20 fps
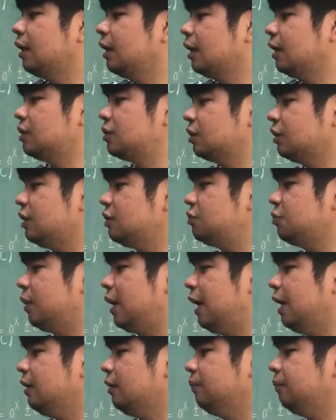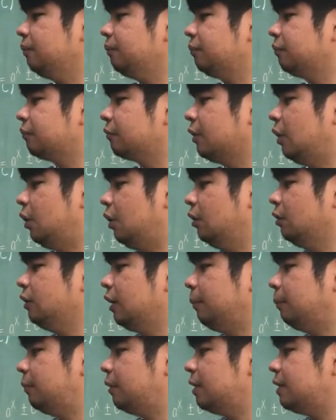And so this one, all
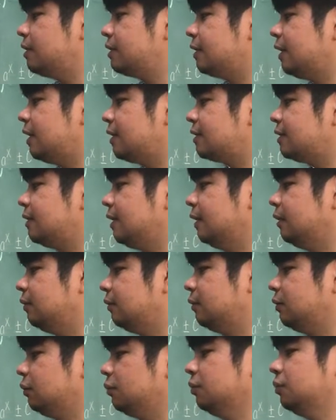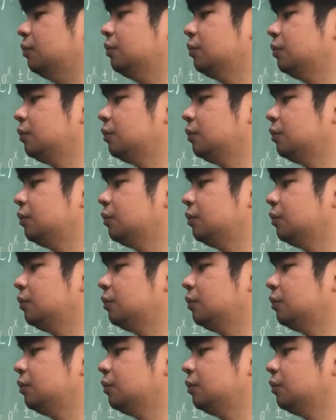numbers less than 2.